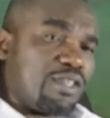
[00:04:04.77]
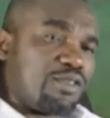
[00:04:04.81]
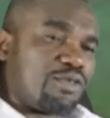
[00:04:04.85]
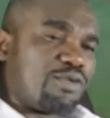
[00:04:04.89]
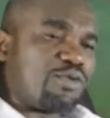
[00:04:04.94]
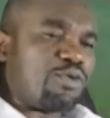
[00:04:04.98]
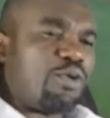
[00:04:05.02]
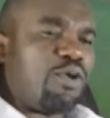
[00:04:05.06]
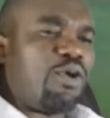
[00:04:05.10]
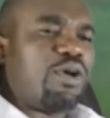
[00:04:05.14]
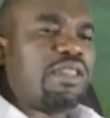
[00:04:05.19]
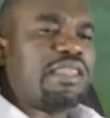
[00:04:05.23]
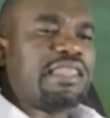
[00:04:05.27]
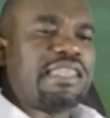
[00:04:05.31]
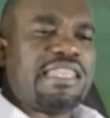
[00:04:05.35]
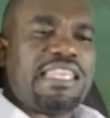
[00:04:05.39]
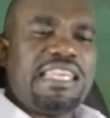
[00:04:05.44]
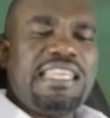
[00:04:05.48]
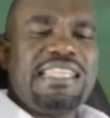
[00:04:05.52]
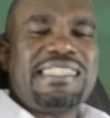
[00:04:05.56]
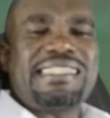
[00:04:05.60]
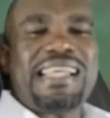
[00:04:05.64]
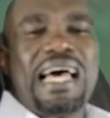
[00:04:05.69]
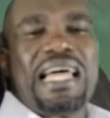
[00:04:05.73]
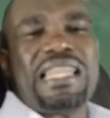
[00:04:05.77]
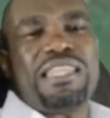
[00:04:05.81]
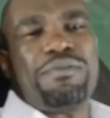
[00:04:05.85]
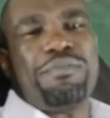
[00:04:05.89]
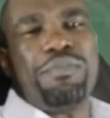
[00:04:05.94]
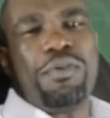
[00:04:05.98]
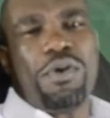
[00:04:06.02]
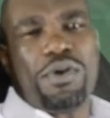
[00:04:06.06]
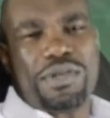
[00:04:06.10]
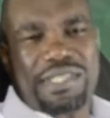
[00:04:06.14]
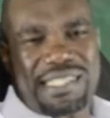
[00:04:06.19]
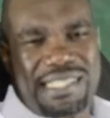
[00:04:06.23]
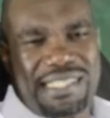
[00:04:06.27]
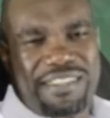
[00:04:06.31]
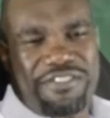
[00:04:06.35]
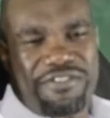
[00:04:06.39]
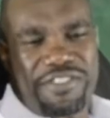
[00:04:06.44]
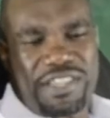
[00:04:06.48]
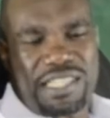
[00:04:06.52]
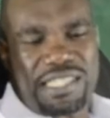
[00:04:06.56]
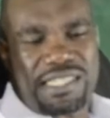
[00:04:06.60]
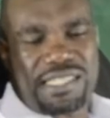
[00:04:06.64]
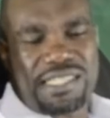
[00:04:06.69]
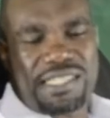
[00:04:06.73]
So these are the
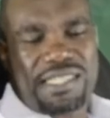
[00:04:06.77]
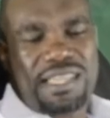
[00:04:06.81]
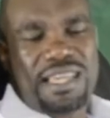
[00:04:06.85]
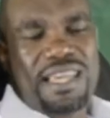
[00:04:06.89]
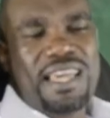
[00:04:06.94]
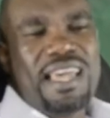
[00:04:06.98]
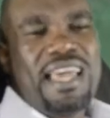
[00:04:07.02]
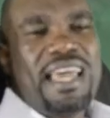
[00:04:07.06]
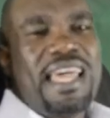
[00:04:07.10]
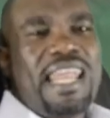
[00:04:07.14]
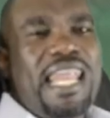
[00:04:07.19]
positivists.